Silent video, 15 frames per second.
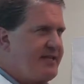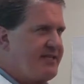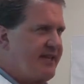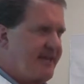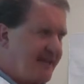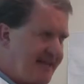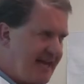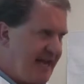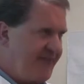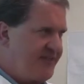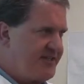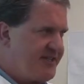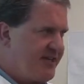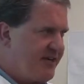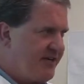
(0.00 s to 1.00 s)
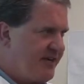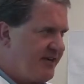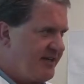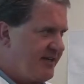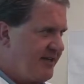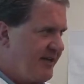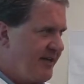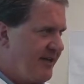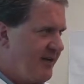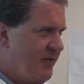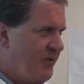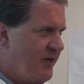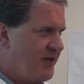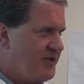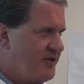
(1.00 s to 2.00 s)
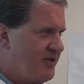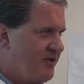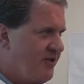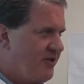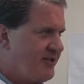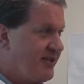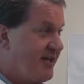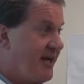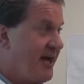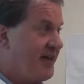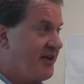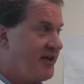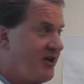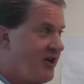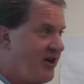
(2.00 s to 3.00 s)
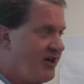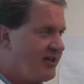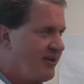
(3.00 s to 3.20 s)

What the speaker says: like a cafeteria in which, it's not a la carte.